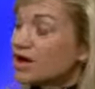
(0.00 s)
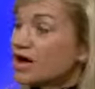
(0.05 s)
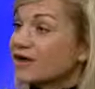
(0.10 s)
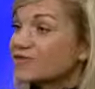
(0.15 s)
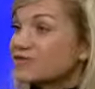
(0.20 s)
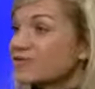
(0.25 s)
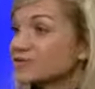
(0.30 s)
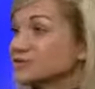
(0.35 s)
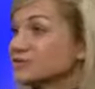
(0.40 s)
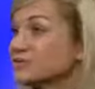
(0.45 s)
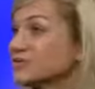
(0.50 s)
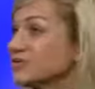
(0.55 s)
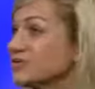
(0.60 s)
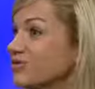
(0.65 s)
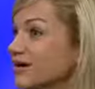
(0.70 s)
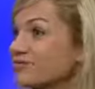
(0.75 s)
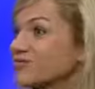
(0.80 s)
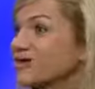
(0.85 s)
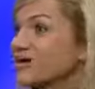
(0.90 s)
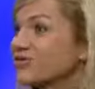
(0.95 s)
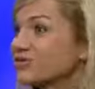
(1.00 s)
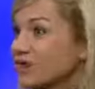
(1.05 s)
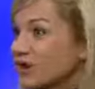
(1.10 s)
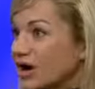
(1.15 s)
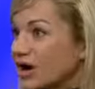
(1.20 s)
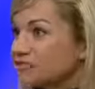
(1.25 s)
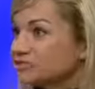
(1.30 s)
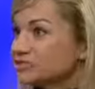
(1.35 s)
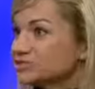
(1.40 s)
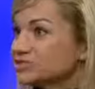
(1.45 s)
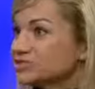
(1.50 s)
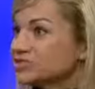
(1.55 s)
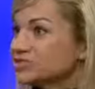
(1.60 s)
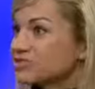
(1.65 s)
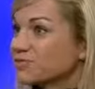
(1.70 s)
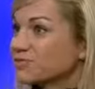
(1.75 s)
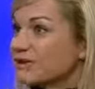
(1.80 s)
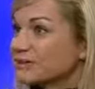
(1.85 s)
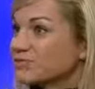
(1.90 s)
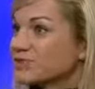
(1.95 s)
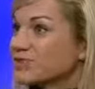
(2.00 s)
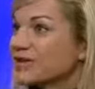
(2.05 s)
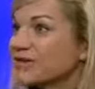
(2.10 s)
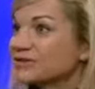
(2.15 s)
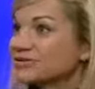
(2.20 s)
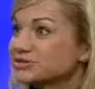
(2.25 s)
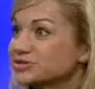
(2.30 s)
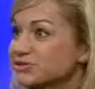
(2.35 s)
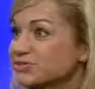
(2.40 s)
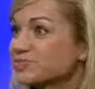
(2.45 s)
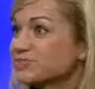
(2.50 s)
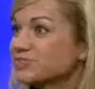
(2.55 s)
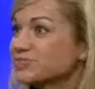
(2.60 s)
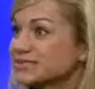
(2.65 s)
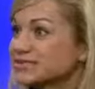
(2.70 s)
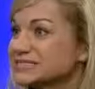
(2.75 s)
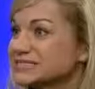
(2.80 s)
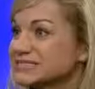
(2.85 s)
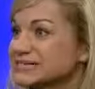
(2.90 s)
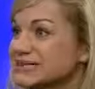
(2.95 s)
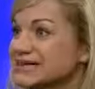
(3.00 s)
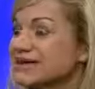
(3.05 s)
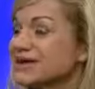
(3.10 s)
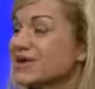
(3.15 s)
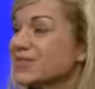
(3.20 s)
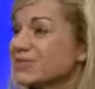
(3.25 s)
Of course, we do have other options for people that are super busy.